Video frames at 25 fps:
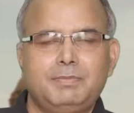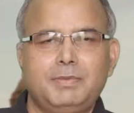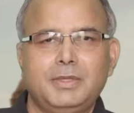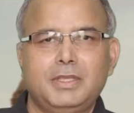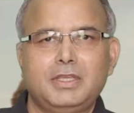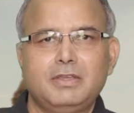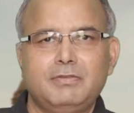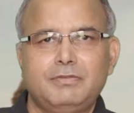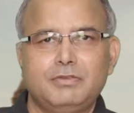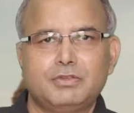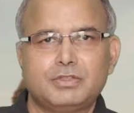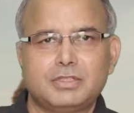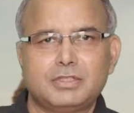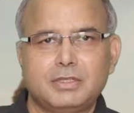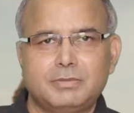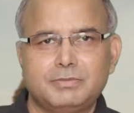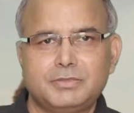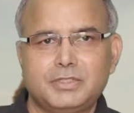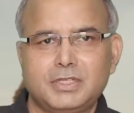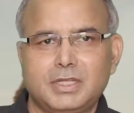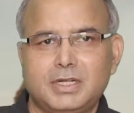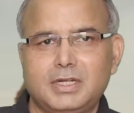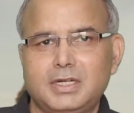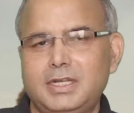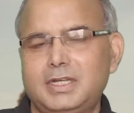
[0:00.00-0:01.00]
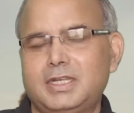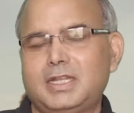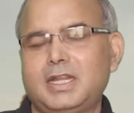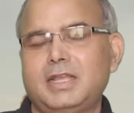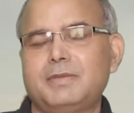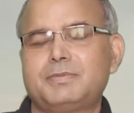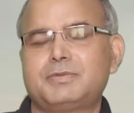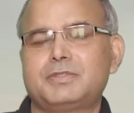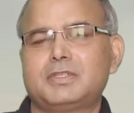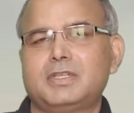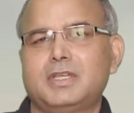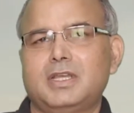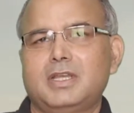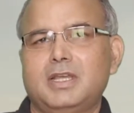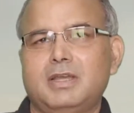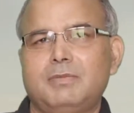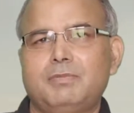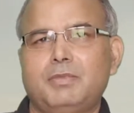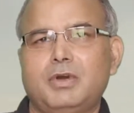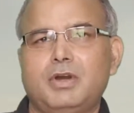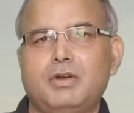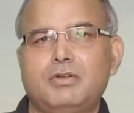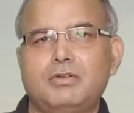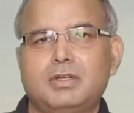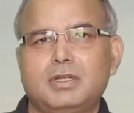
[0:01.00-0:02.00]
me give you some general tips
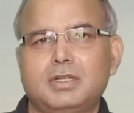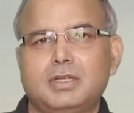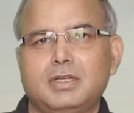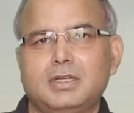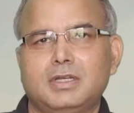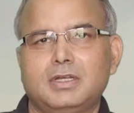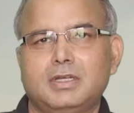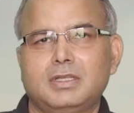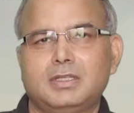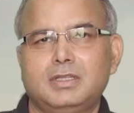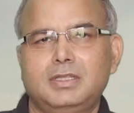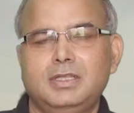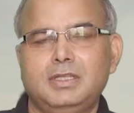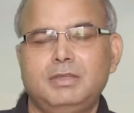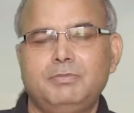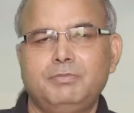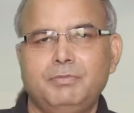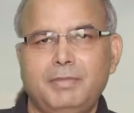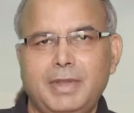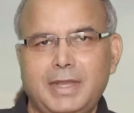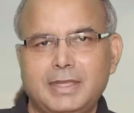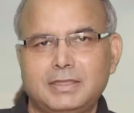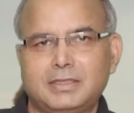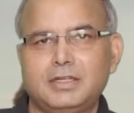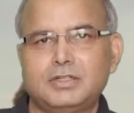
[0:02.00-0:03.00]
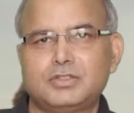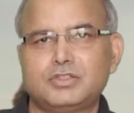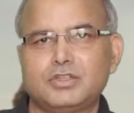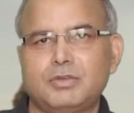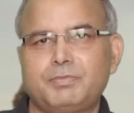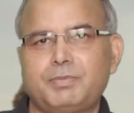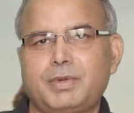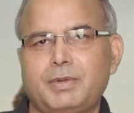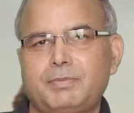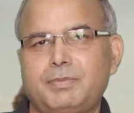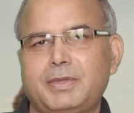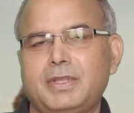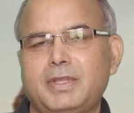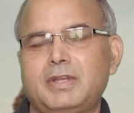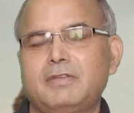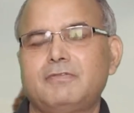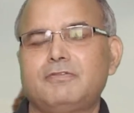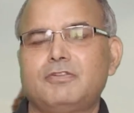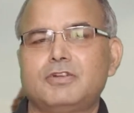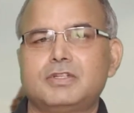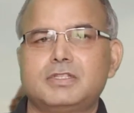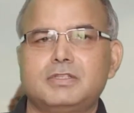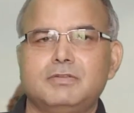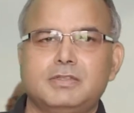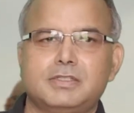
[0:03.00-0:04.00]
about the methods of preparing
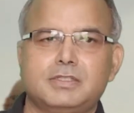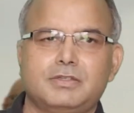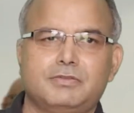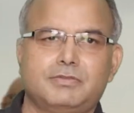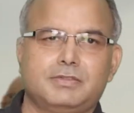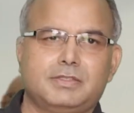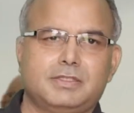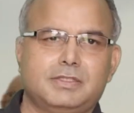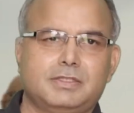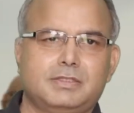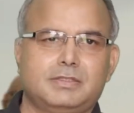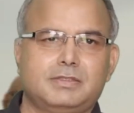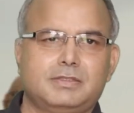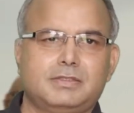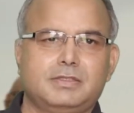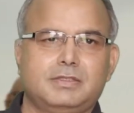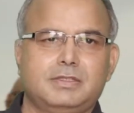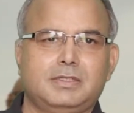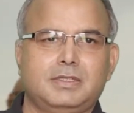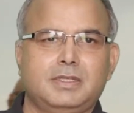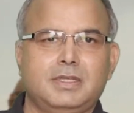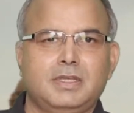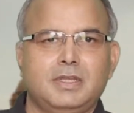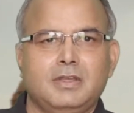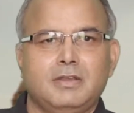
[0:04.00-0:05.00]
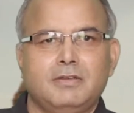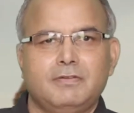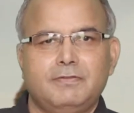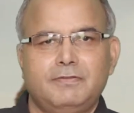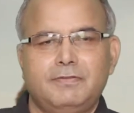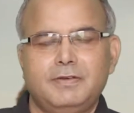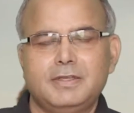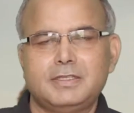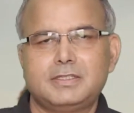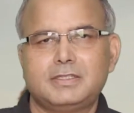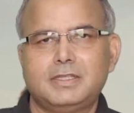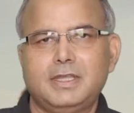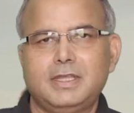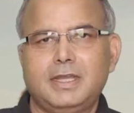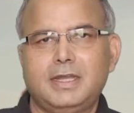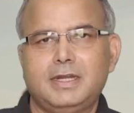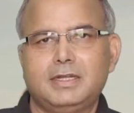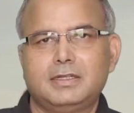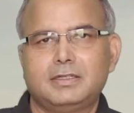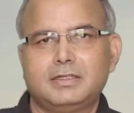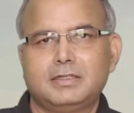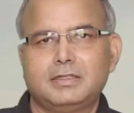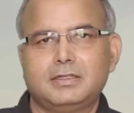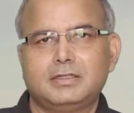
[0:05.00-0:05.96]
for civil services. First, that